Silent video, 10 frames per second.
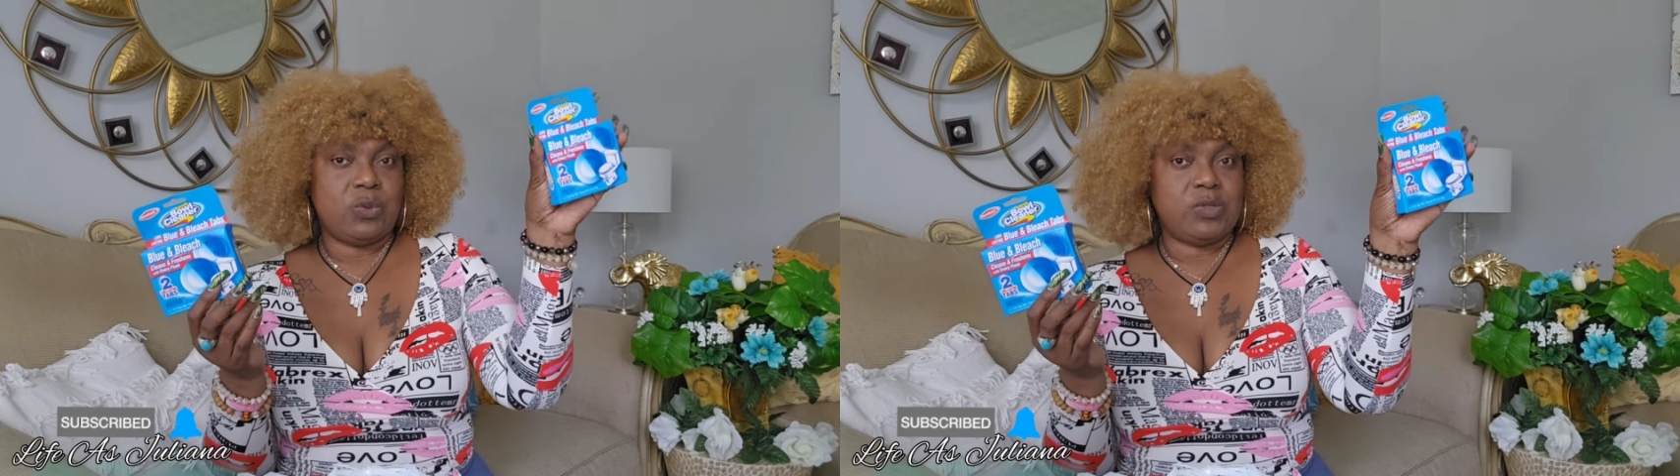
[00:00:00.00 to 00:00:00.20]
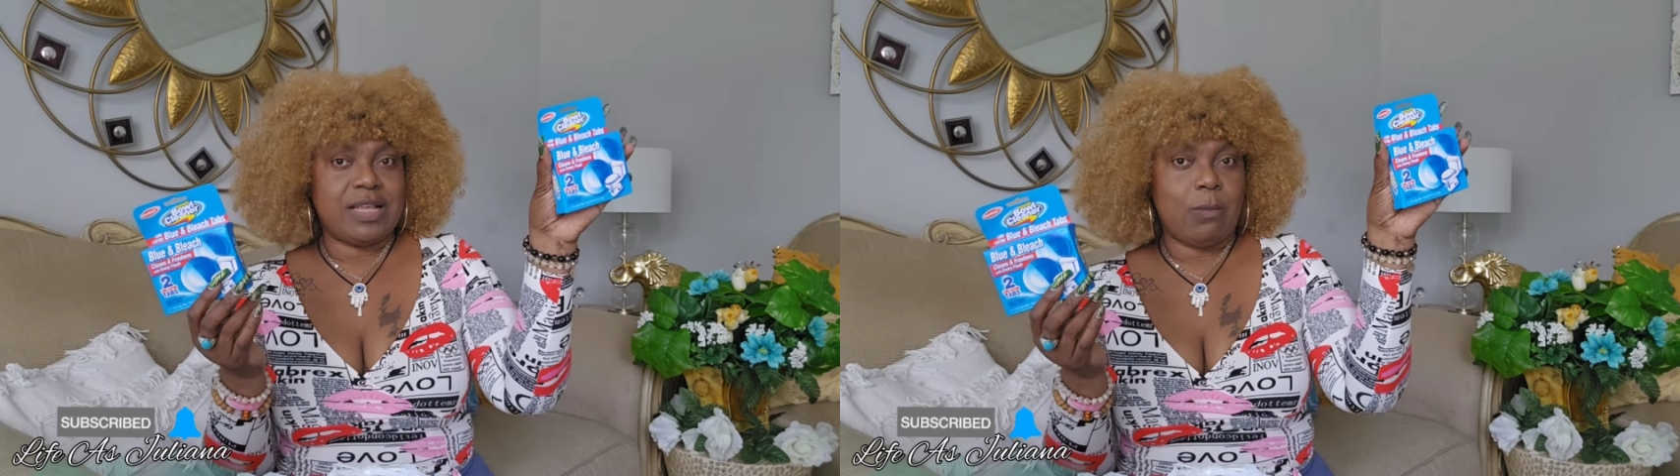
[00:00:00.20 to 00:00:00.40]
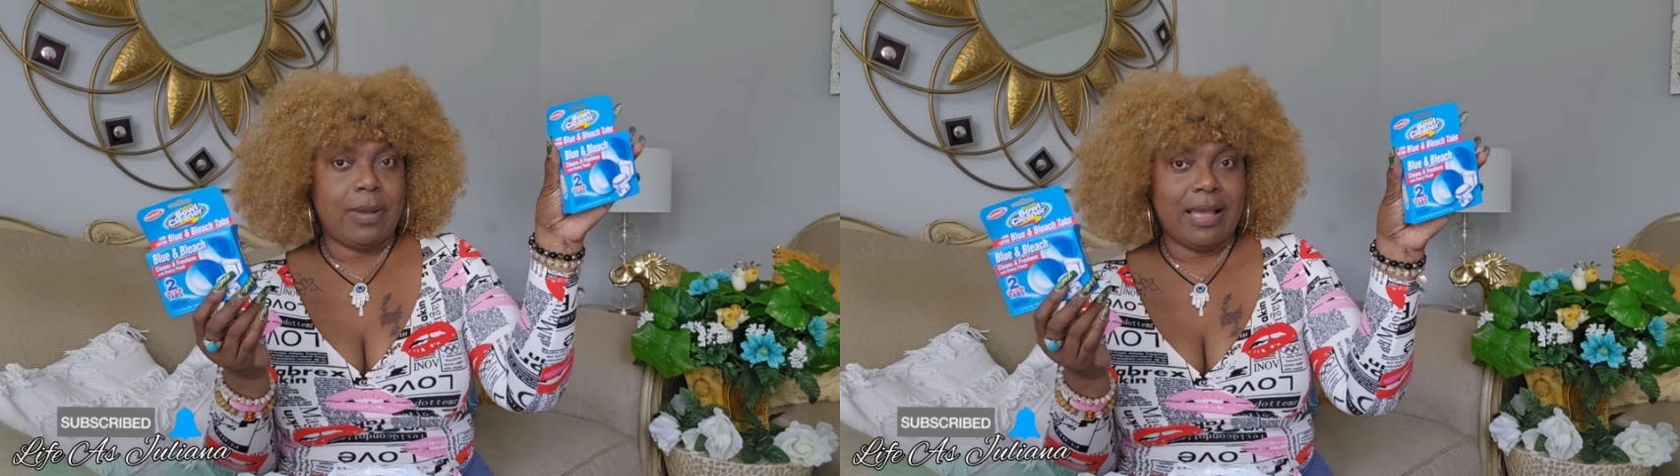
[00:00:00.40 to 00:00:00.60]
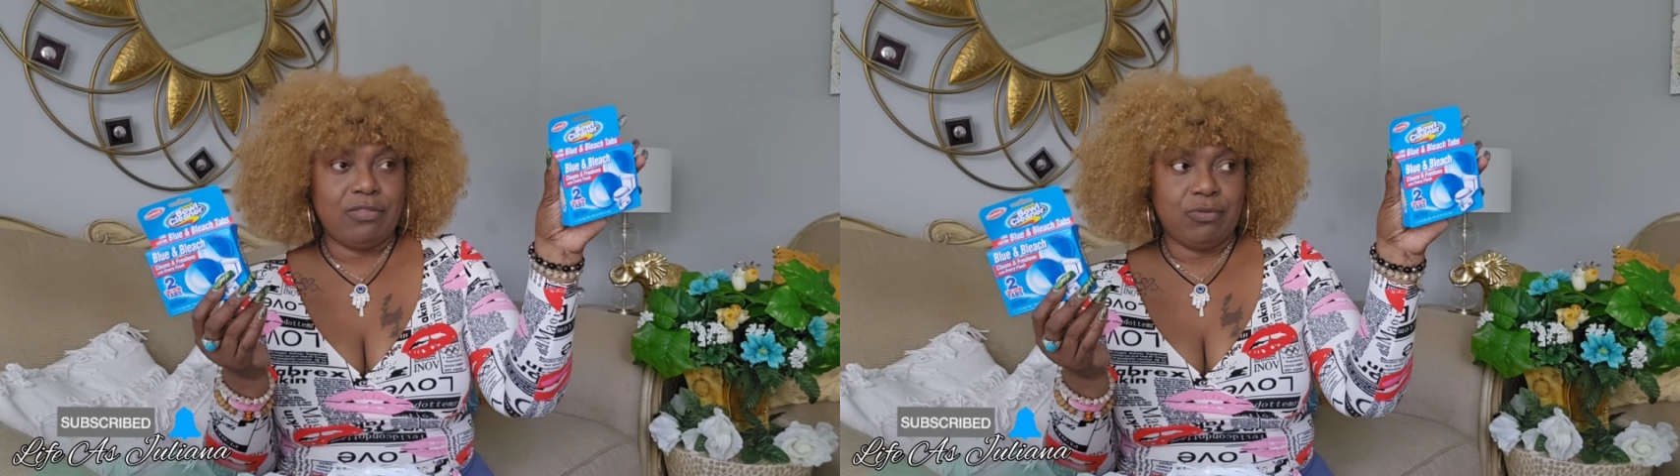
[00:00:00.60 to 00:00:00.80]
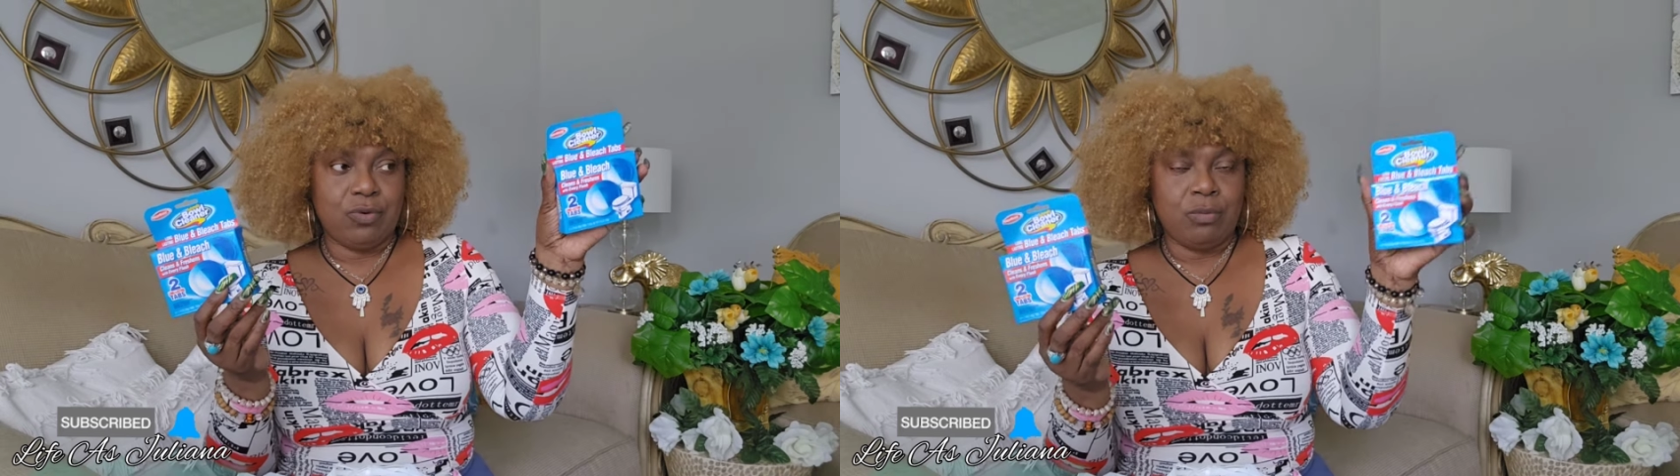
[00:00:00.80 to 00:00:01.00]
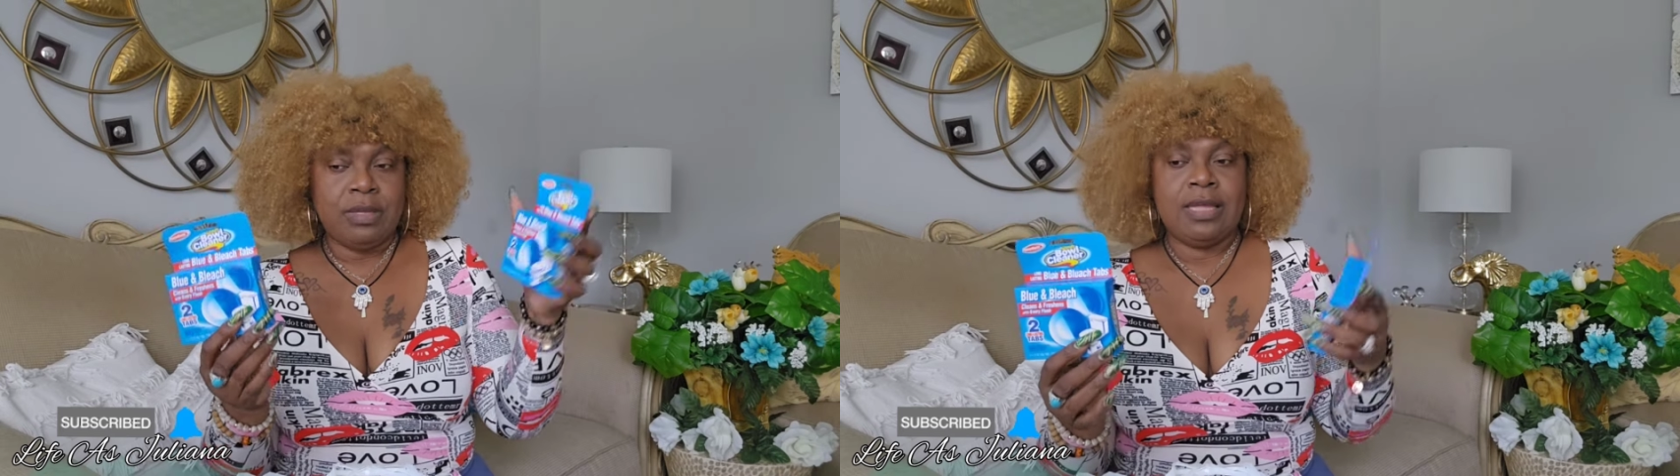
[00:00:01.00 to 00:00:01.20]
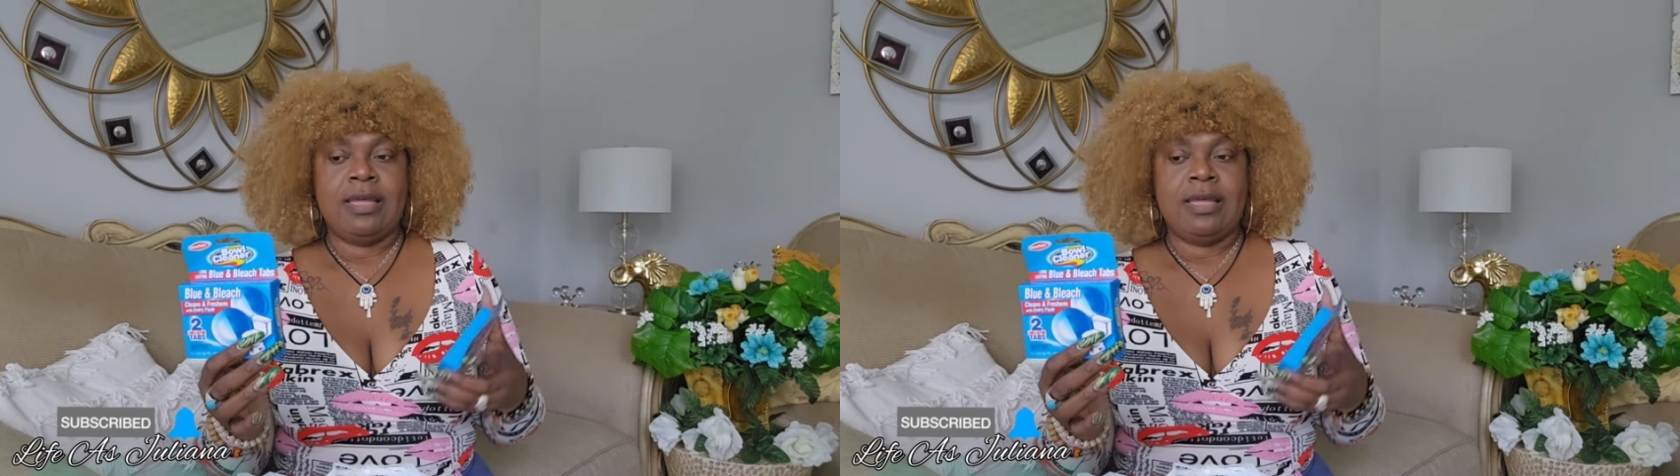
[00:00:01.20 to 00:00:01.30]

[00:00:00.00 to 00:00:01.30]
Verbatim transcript: uses that bathroom.